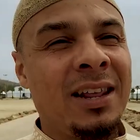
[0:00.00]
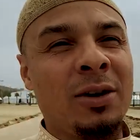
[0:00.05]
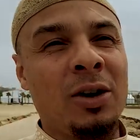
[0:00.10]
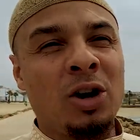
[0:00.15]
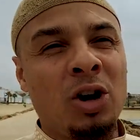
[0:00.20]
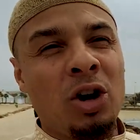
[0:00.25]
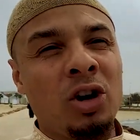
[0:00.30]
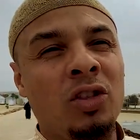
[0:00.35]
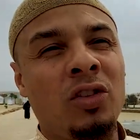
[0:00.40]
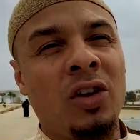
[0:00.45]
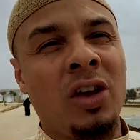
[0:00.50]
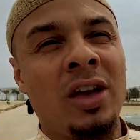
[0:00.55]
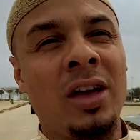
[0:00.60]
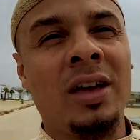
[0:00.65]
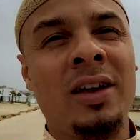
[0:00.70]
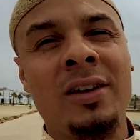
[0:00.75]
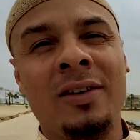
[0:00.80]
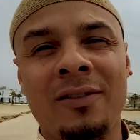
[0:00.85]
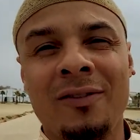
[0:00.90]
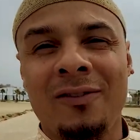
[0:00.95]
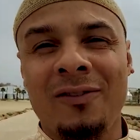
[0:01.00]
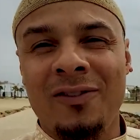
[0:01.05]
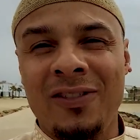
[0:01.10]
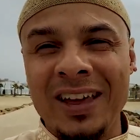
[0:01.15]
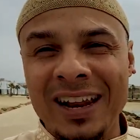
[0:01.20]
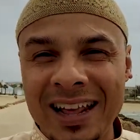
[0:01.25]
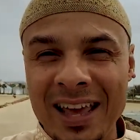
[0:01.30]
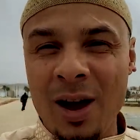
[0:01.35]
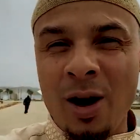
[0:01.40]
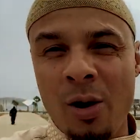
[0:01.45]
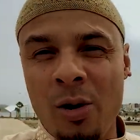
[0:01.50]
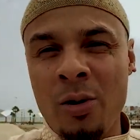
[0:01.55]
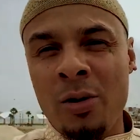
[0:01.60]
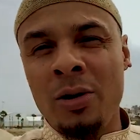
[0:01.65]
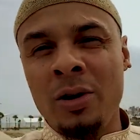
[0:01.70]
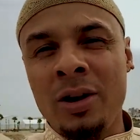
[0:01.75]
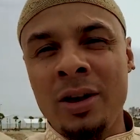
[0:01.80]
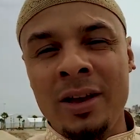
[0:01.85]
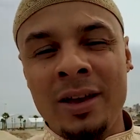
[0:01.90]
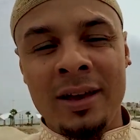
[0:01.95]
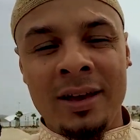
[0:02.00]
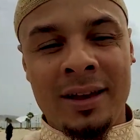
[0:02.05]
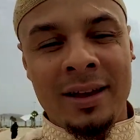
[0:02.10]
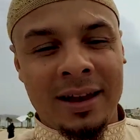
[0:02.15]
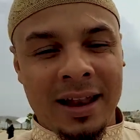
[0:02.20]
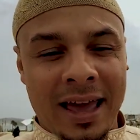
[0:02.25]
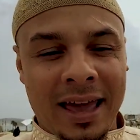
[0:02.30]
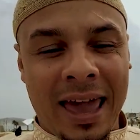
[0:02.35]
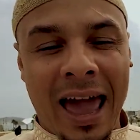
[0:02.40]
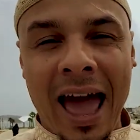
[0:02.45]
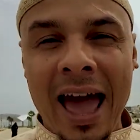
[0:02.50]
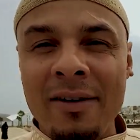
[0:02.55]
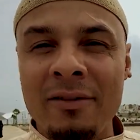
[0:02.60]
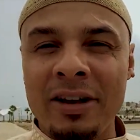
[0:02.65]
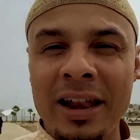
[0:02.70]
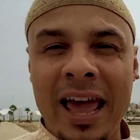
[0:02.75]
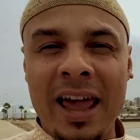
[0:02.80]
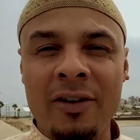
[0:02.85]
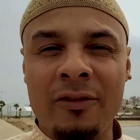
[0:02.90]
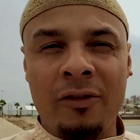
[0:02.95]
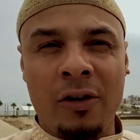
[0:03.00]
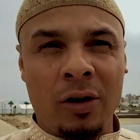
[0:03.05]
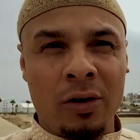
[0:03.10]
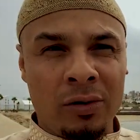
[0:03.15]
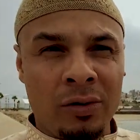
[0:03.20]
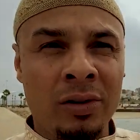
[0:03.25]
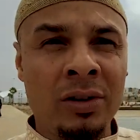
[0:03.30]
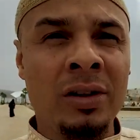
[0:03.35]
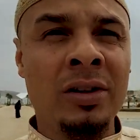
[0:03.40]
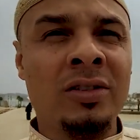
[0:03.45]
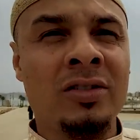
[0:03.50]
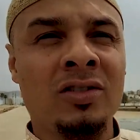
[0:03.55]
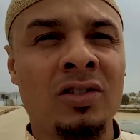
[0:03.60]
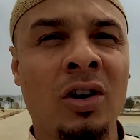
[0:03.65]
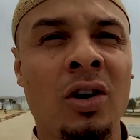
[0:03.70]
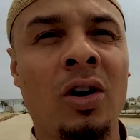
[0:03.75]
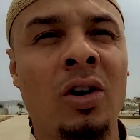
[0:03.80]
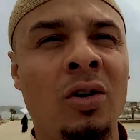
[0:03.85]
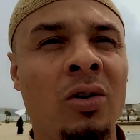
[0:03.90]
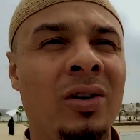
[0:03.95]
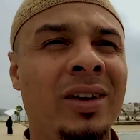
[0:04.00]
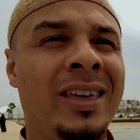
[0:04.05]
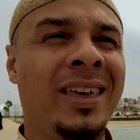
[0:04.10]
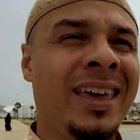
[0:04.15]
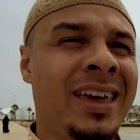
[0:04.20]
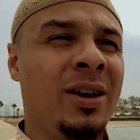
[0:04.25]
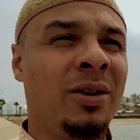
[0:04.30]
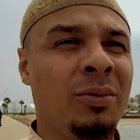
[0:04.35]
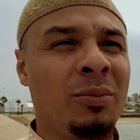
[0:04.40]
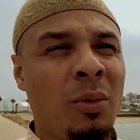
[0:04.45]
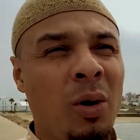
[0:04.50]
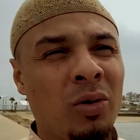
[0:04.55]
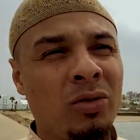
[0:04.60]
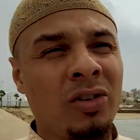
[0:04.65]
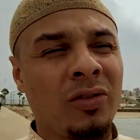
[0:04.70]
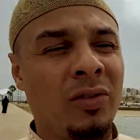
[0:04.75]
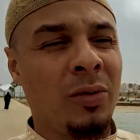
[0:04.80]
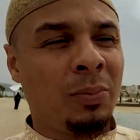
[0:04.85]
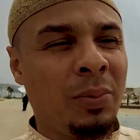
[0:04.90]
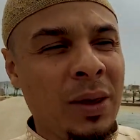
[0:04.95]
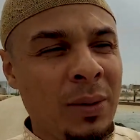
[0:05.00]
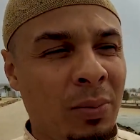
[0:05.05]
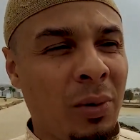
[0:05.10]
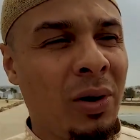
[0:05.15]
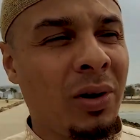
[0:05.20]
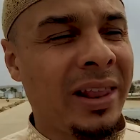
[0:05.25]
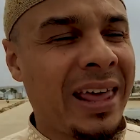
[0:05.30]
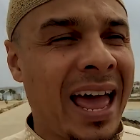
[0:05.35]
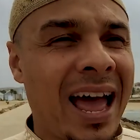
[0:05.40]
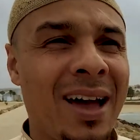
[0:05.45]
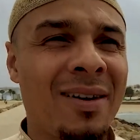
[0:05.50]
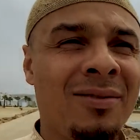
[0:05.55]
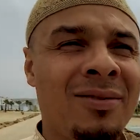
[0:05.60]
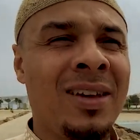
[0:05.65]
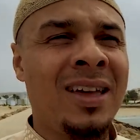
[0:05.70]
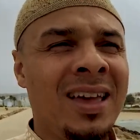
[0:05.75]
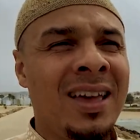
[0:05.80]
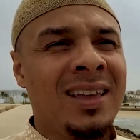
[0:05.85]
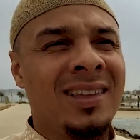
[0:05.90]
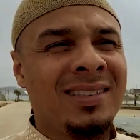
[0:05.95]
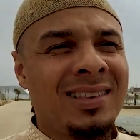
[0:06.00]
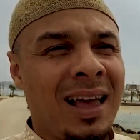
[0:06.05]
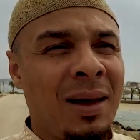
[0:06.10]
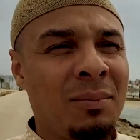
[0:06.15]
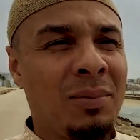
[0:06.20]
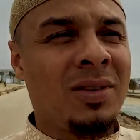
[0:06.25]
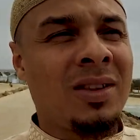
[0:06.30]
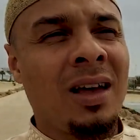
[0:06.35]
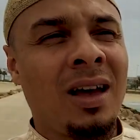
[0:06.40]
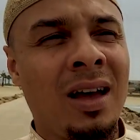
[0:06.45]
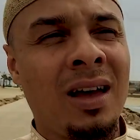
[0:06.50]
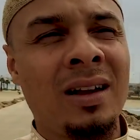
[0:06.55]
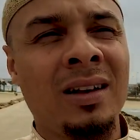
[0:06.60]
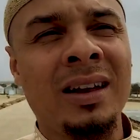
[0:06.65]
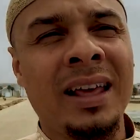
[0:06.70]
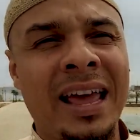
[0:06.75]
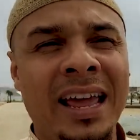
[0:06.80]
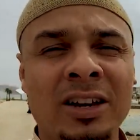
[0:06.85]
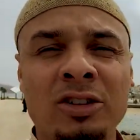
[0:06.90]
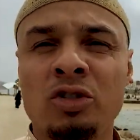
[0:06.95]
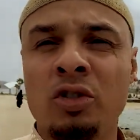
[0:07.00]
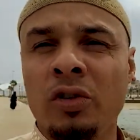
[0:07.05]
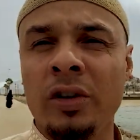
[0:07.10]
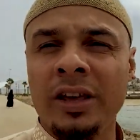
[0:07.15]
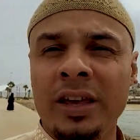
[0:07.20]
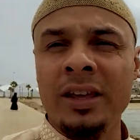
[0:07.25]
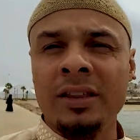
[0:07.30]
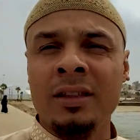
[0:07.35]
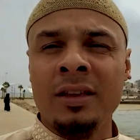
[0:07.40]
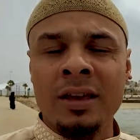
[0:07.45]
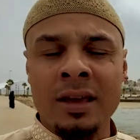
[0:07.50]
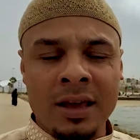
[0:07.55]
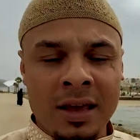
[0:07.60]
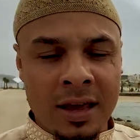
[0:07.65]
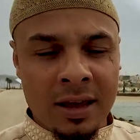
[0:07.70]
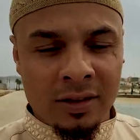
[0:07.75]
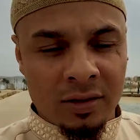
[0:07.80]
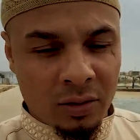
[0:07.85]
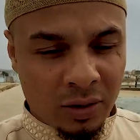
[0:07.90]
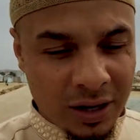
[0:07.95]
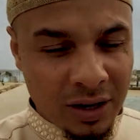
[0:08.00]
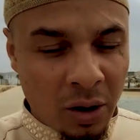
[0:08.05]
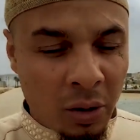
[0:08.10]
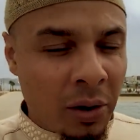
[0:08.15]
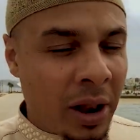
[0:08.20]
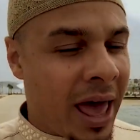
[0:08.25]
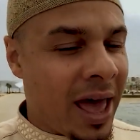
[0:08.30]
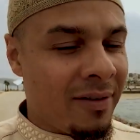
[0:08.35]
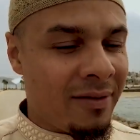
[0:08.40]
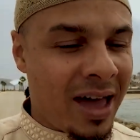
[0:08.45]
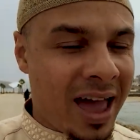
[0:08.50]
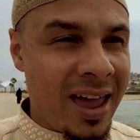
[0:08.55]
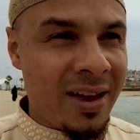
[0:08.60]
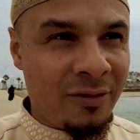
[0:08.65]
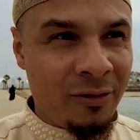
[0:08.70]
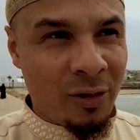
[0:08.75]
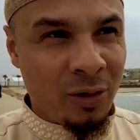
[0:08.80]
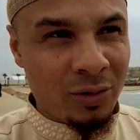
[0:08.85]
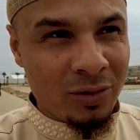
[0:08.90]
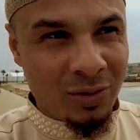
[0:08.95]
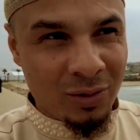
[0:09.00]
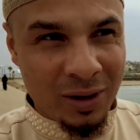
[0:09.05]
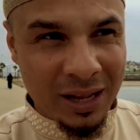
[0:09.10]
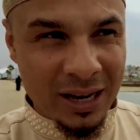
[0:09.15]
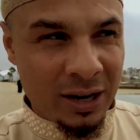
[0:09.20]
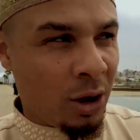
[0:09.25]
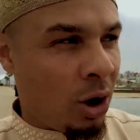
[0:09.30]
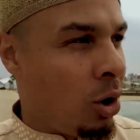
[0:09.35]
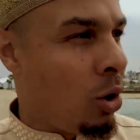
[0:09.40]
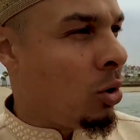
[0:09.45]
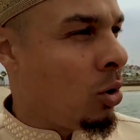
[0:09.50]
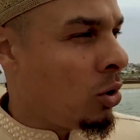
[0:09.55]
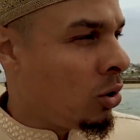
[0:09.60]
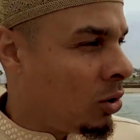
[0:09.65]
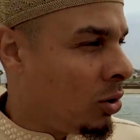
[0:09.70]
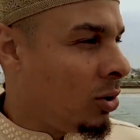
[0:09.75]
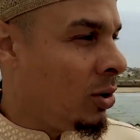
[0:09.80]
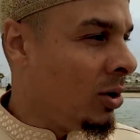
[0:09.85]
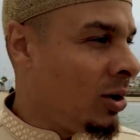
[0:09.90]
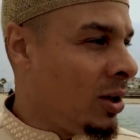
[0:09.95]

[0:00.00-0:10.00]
I need a good video like I have an iPhone so here most of the people they have Samsung Android so they don't have iPhone so they know